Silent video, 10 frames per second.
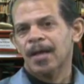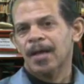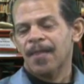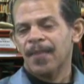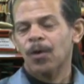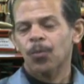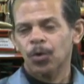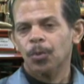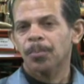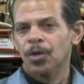and that
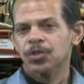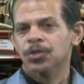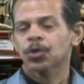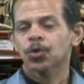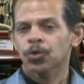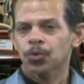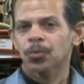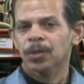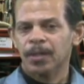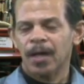real person who you
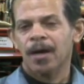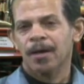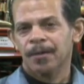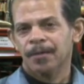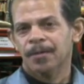really are